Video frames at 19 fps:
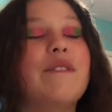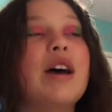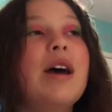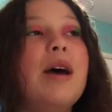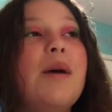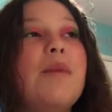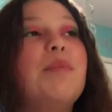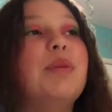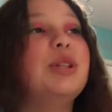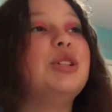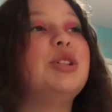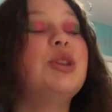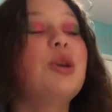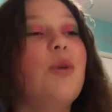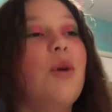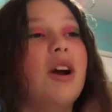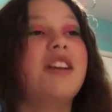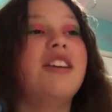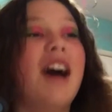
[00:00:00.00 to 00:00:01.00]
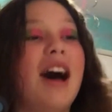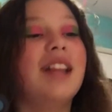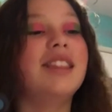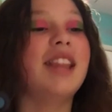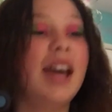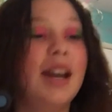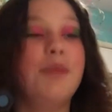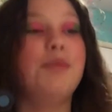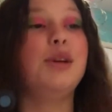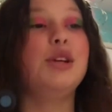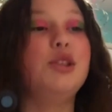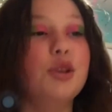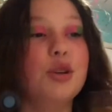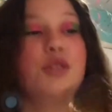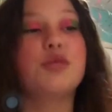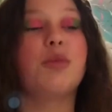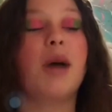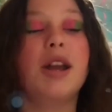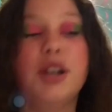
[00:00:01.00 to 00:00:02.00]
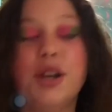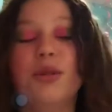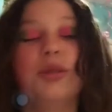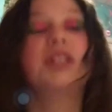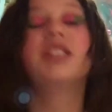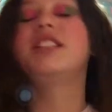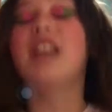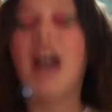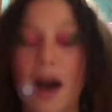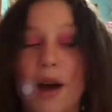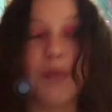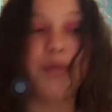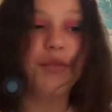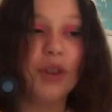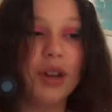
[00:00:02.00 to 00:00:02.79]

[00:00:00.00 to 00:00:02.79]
but you are not letting me use my new stuff.